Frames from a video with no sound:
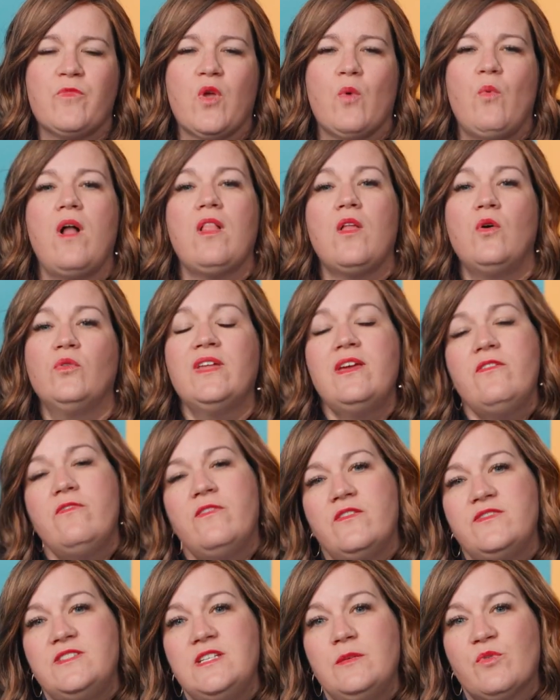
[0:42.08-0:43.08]
While only
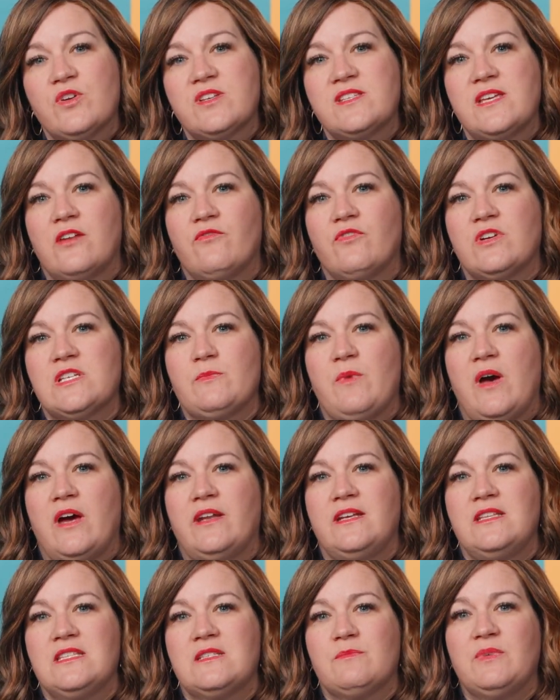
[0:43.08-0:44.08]
50% of
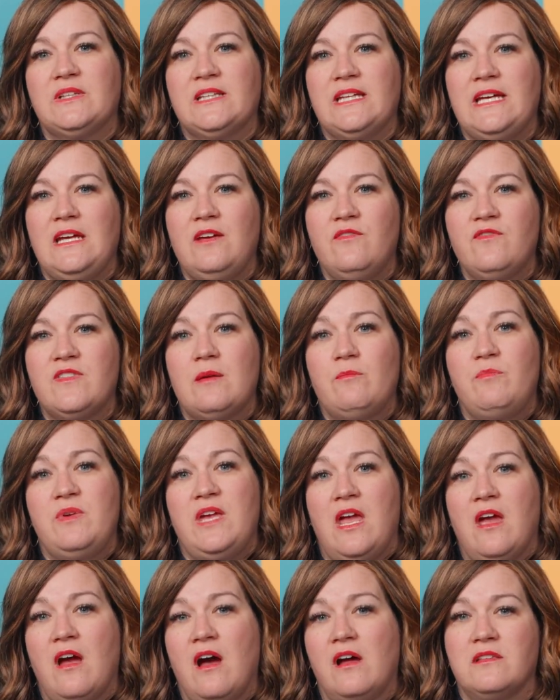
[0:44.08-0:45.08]
respondents believe that
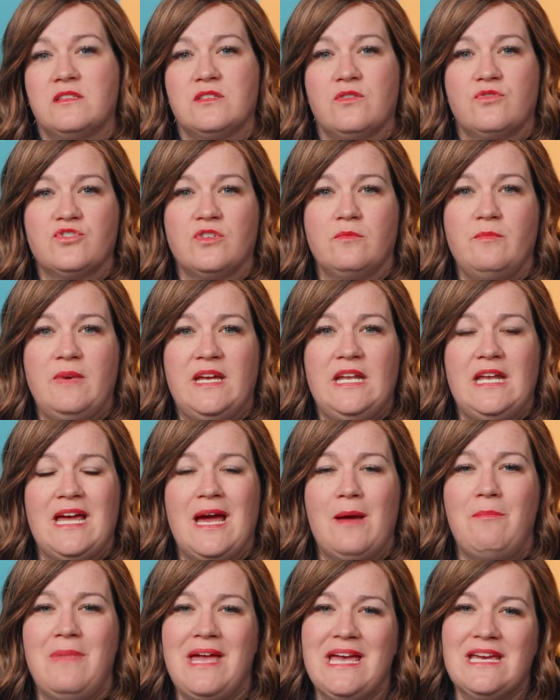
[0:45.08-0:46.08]
being on social
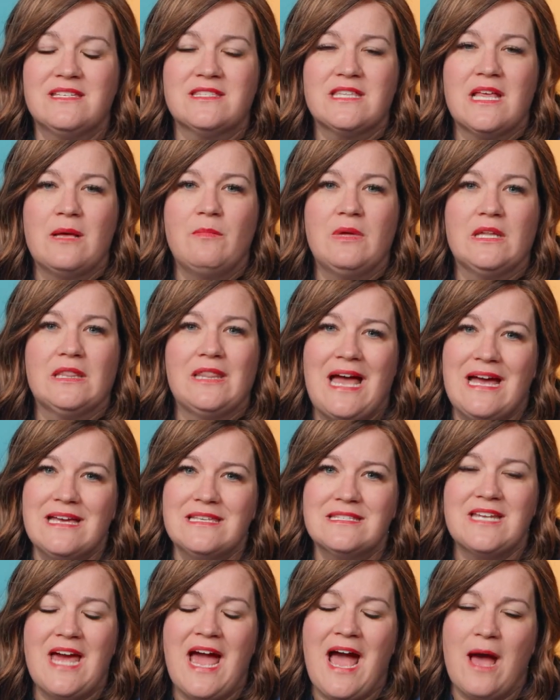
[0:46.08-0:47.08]
media makes them
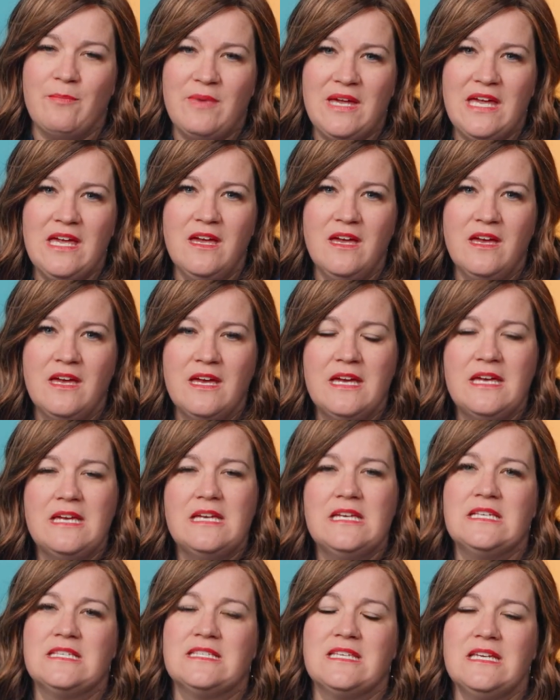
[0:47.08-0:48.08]
less happy,
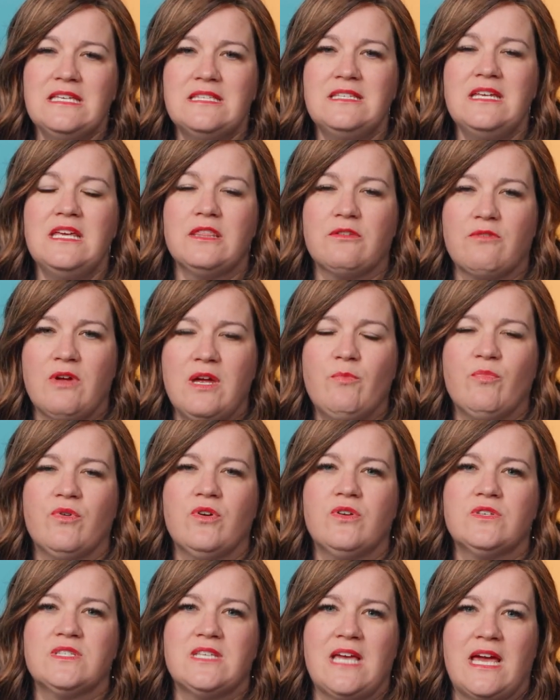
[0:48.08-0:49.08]

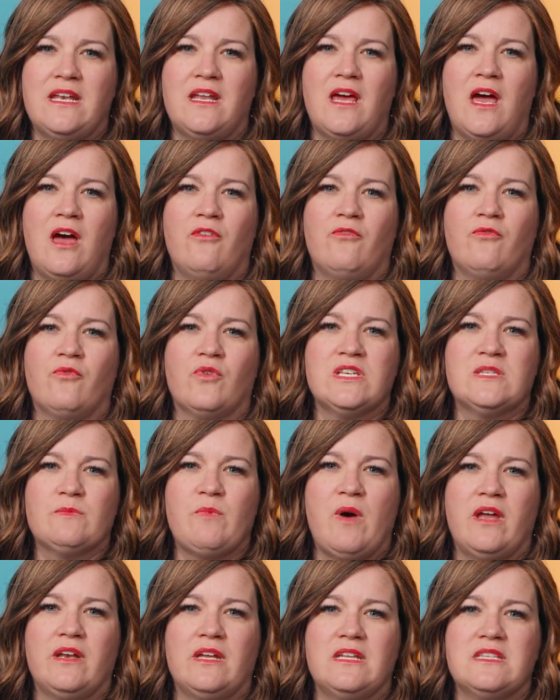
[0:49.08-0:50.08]
63% of
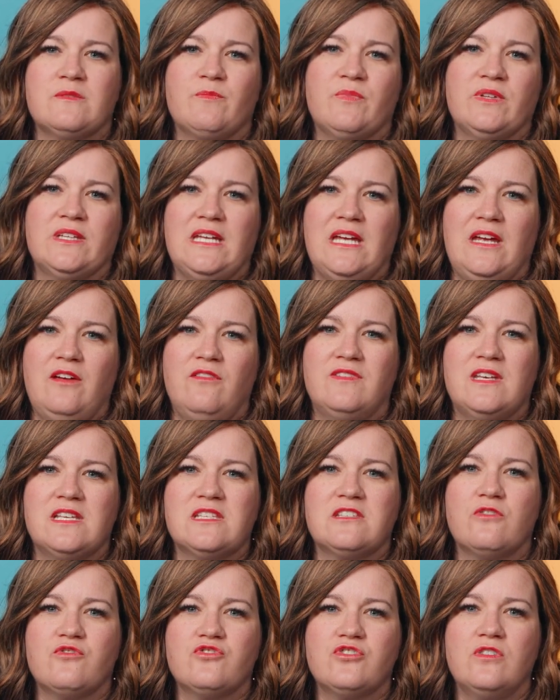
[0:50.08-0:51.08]
respondents believe that
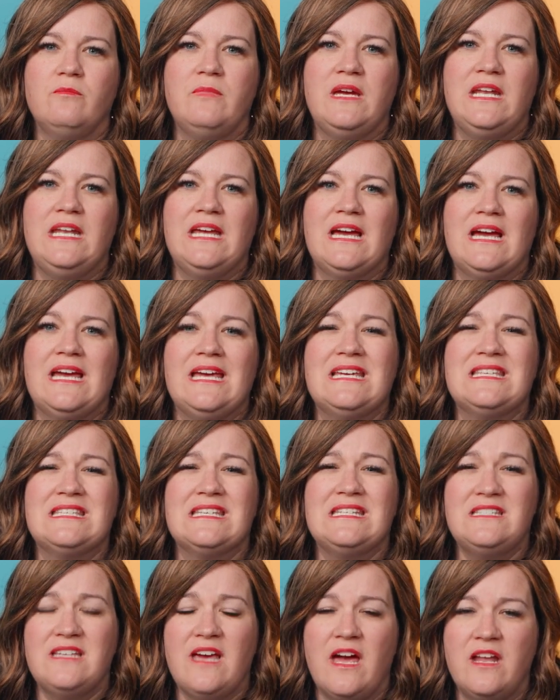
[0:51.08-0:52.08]
social media is
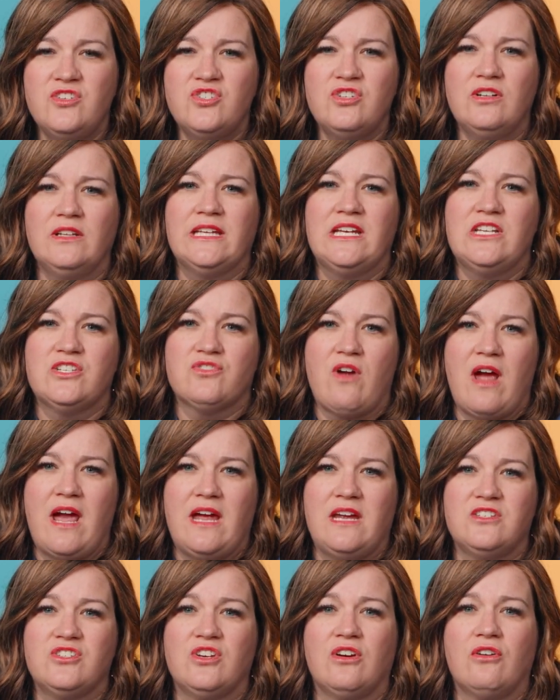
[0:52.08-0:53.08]
intentionally
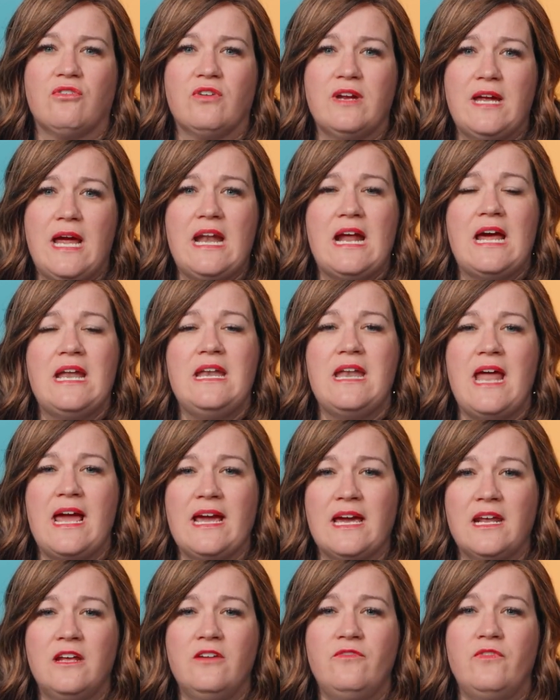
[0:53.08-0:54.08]
trying to create a
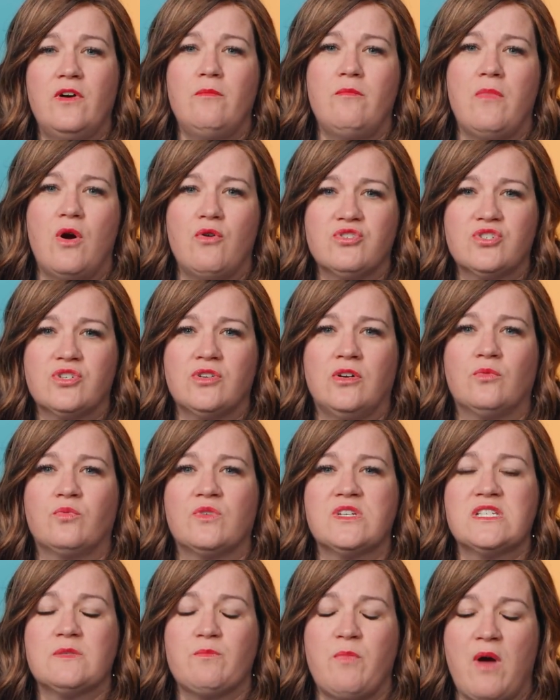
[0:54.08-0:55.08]
negative emotional
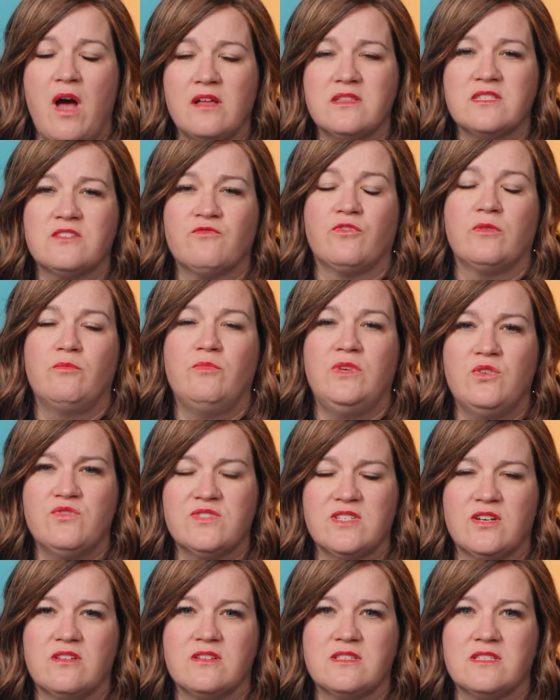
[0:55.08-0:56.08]
response from
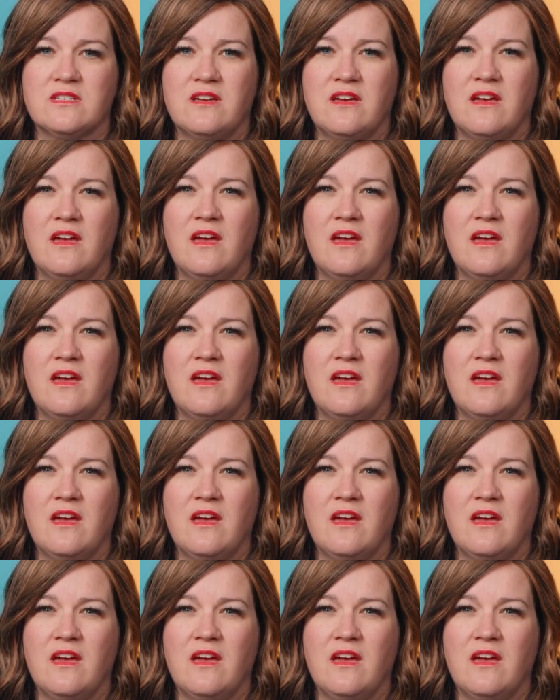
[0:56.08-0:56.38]
users.